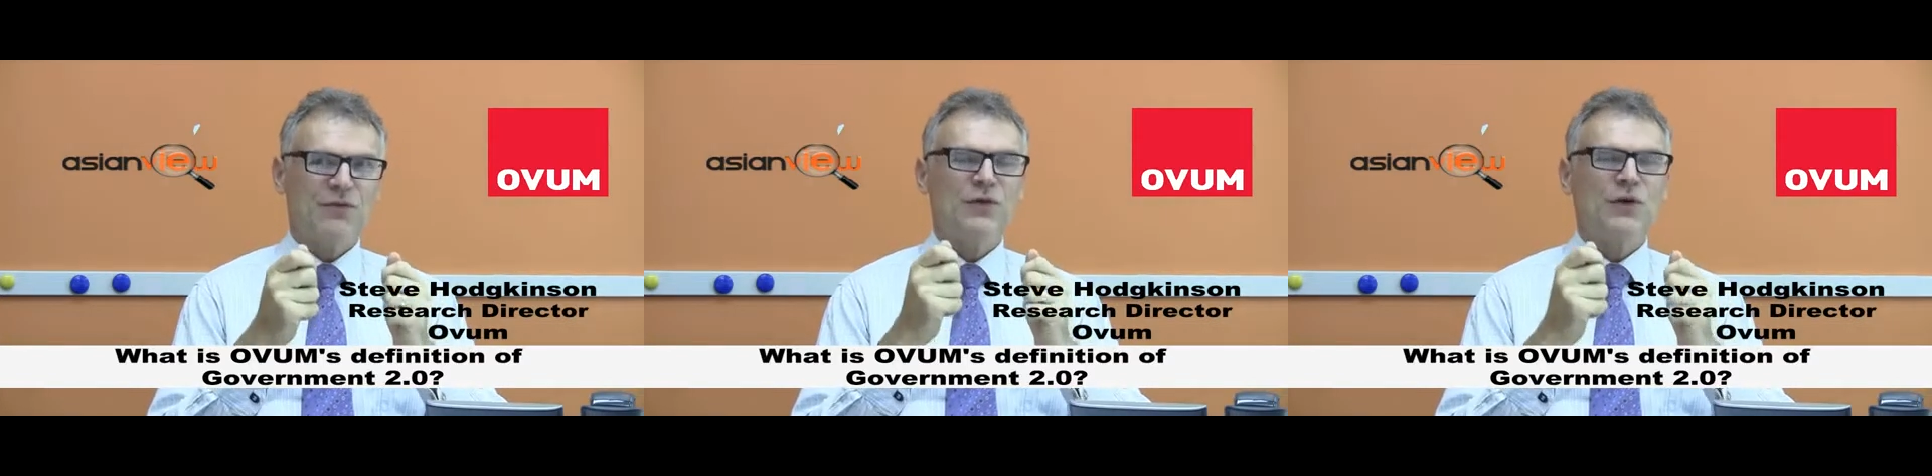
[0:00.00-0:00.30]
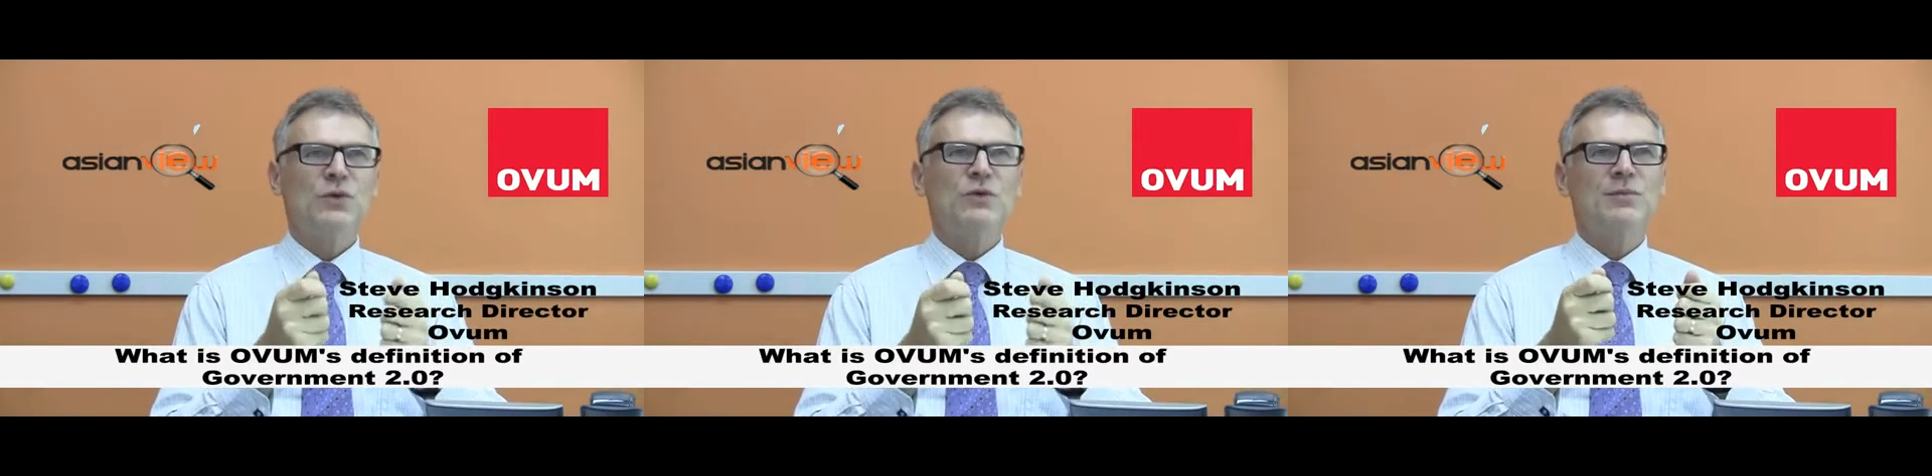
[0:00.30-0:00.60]

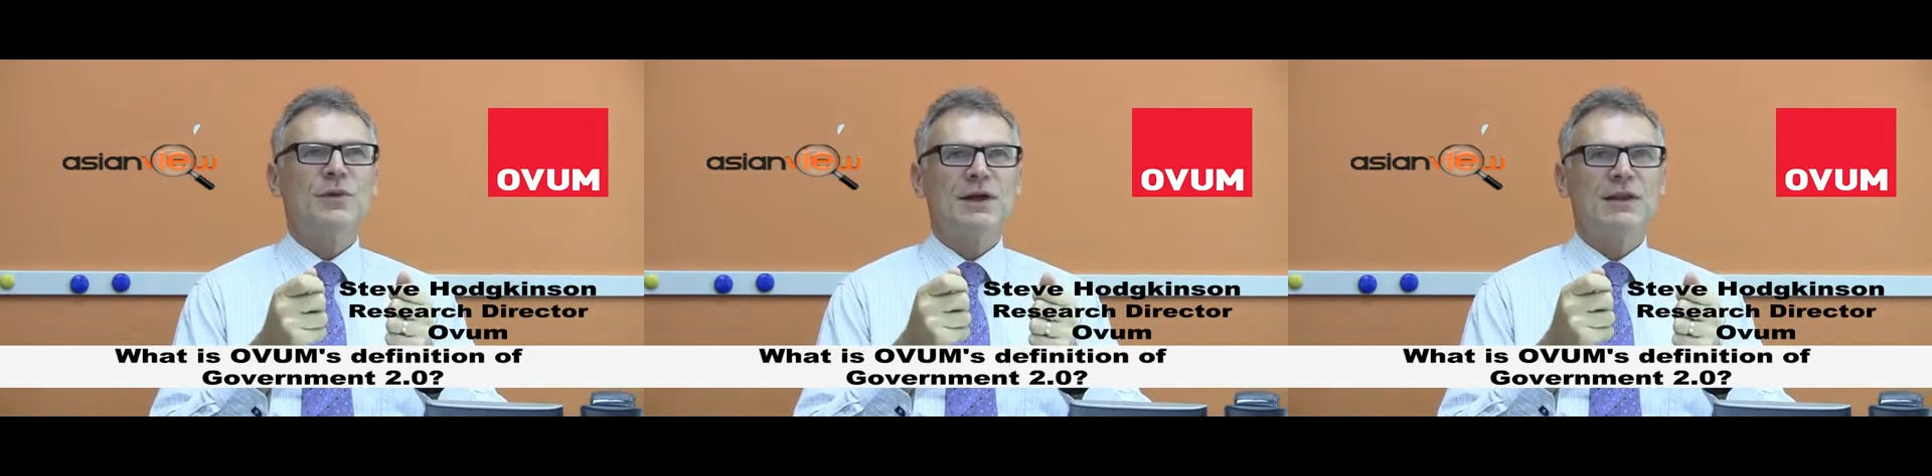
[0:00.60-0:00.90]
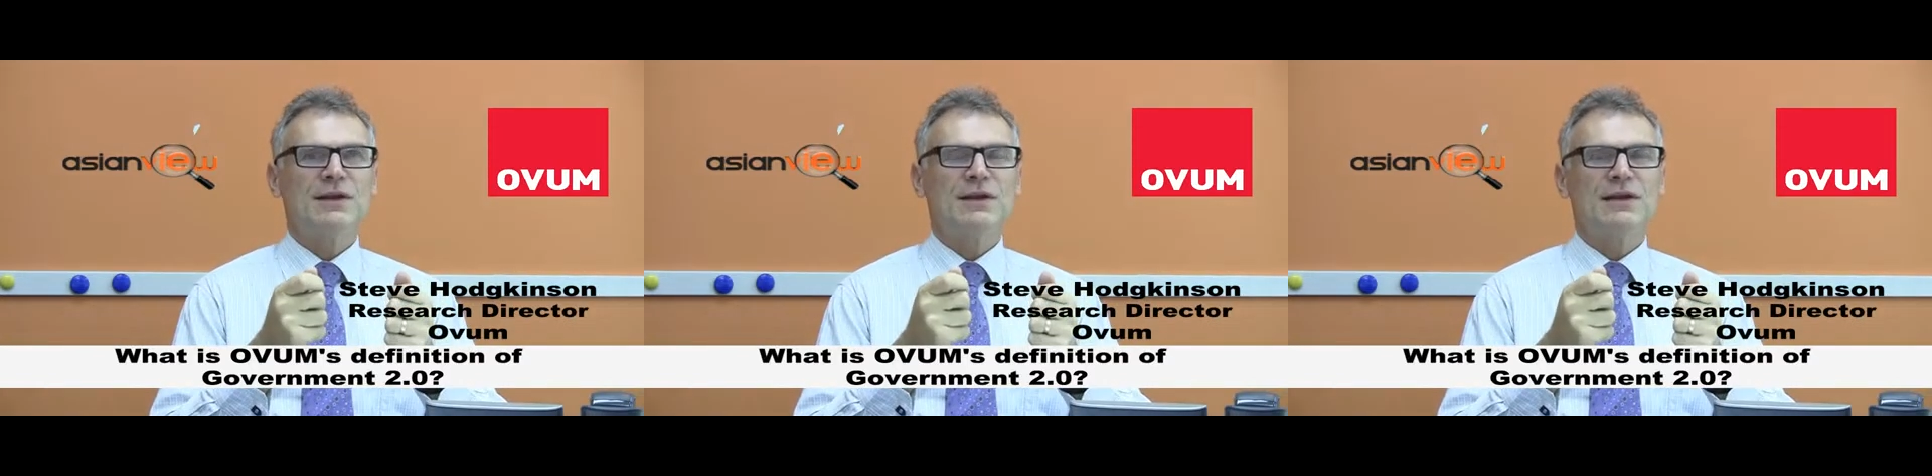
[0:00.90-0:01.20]
fueled by
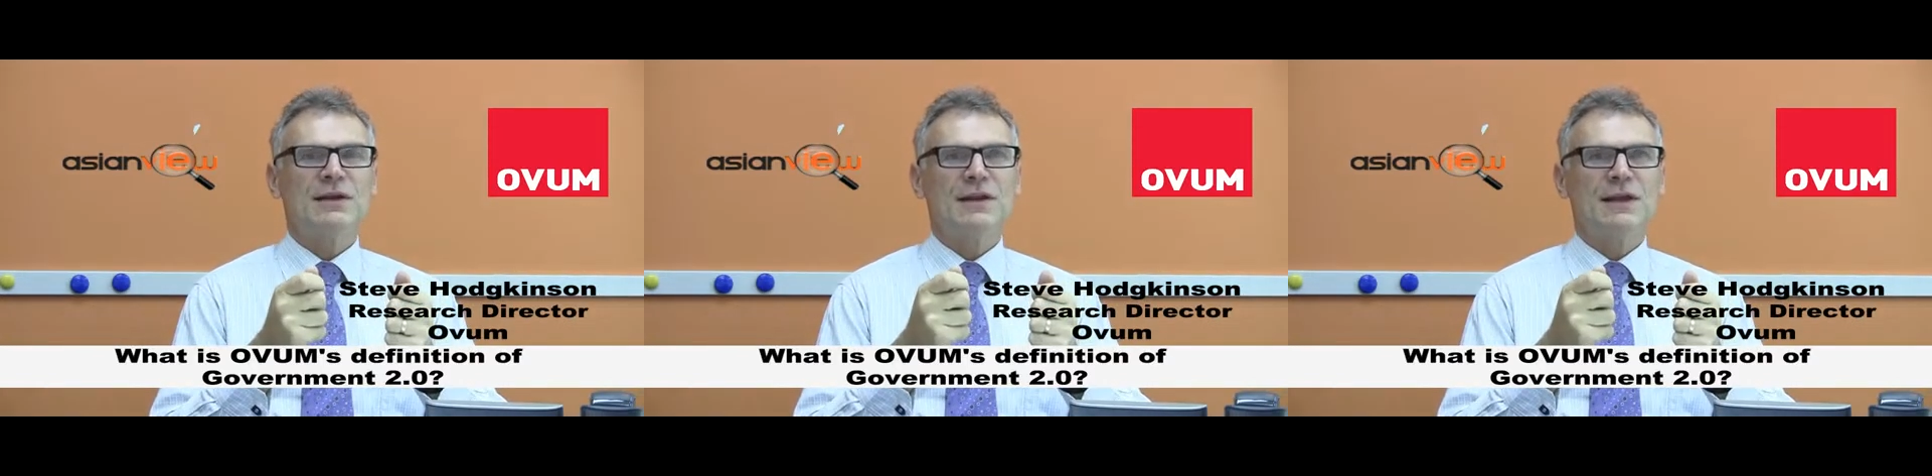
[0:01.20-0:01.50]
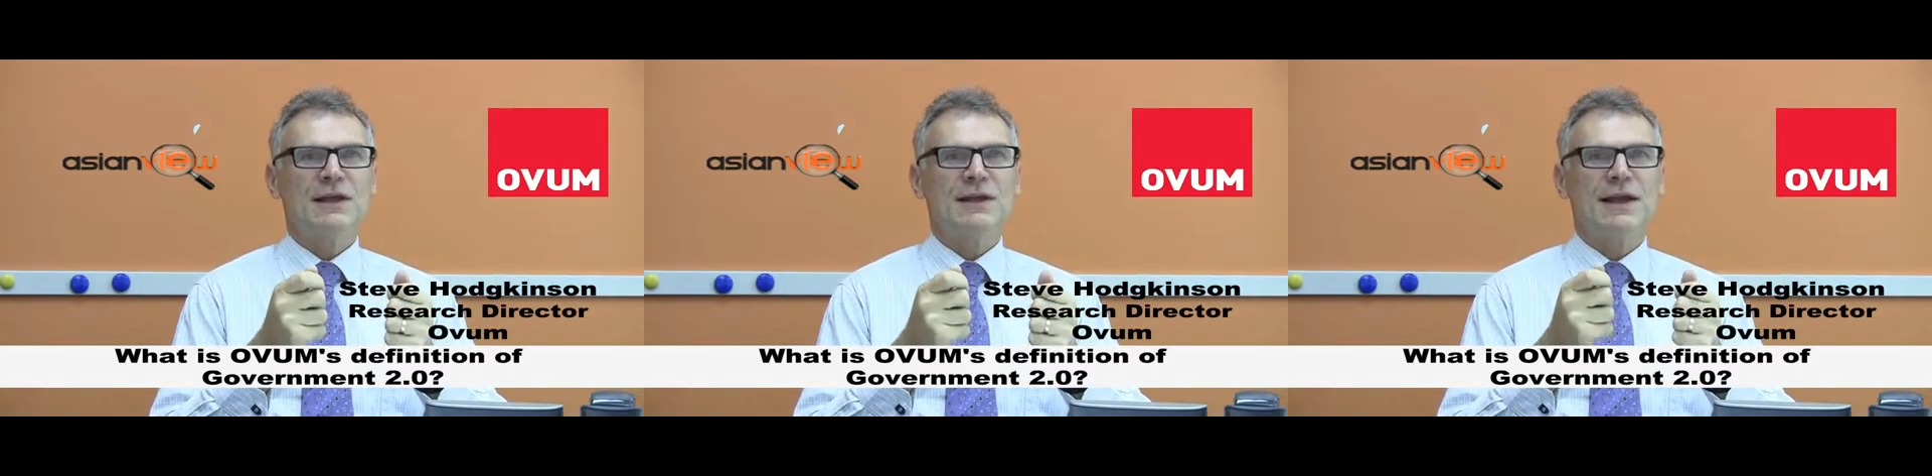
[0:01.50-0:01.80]

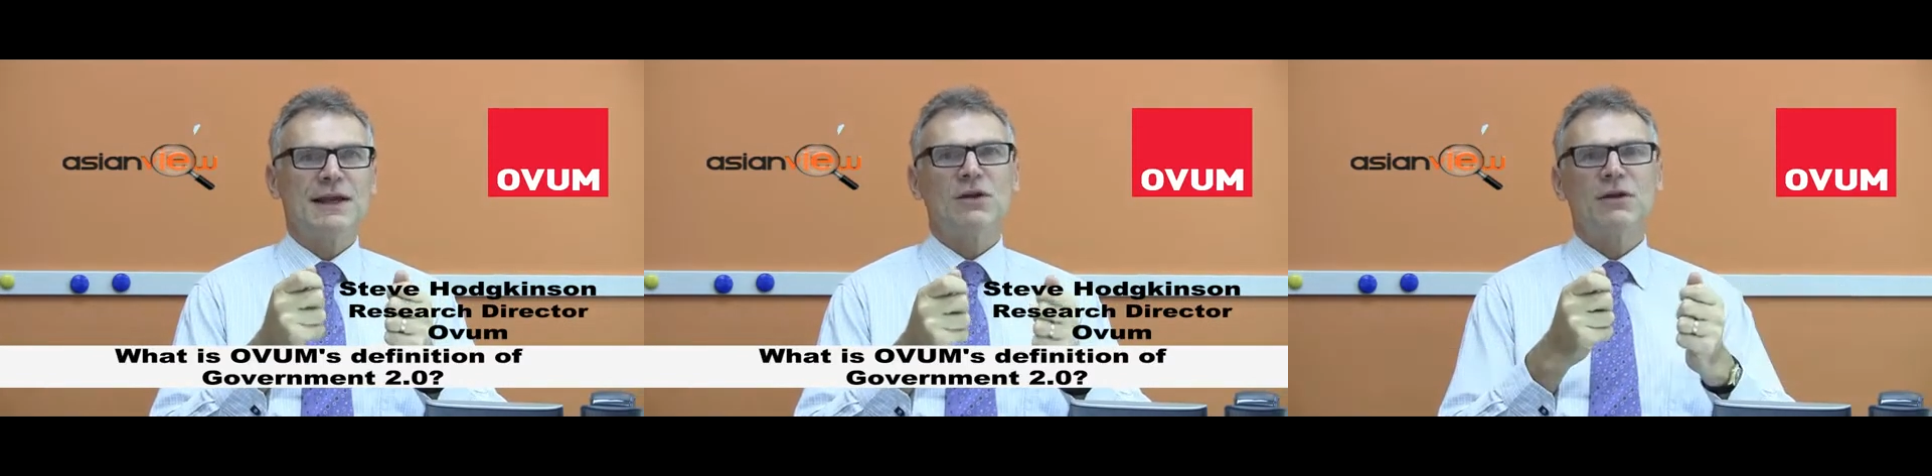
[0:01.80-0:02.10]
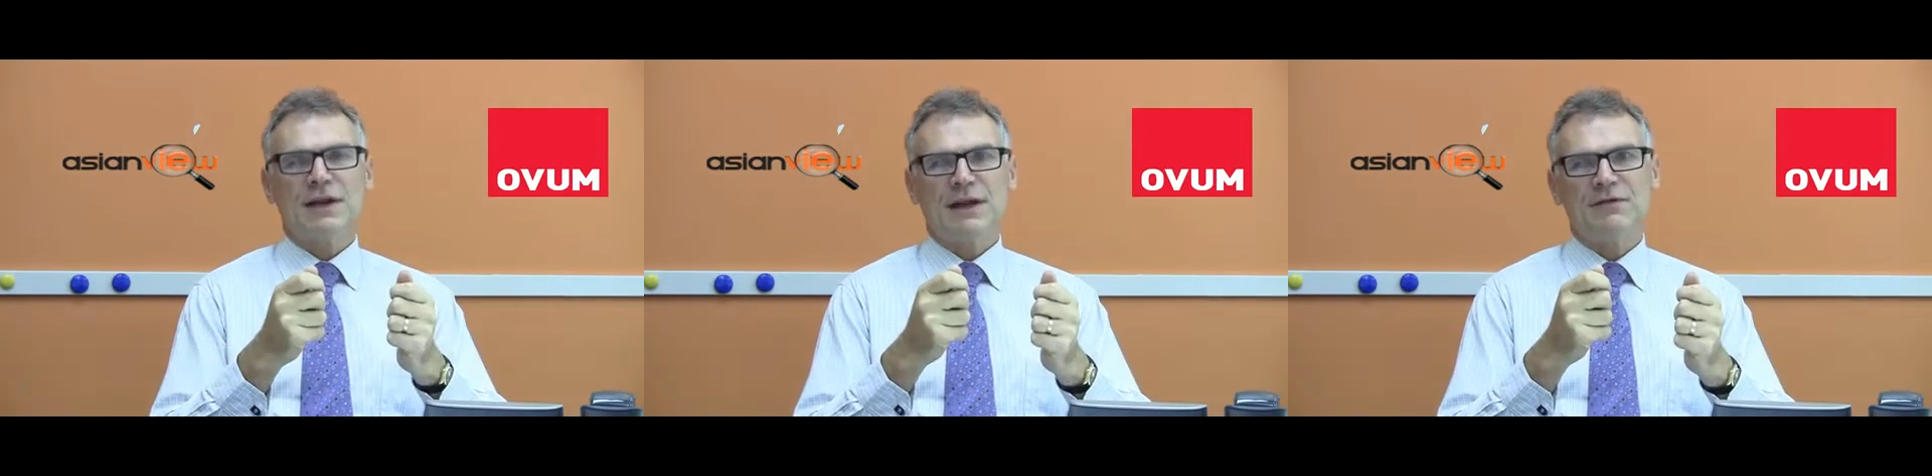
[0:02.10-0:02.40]
the technology